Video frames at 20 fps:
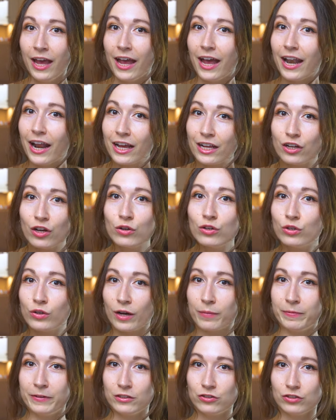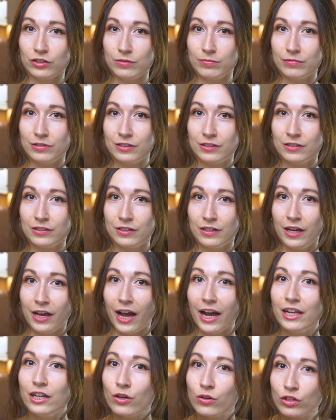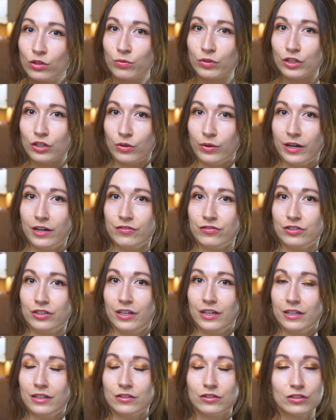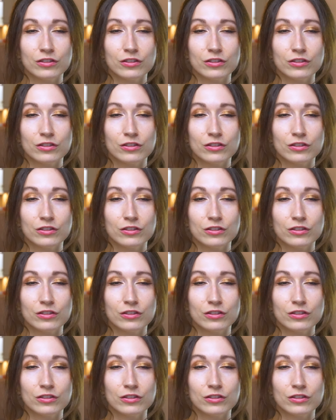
And I know you got big dreams. I know you wanna go after it.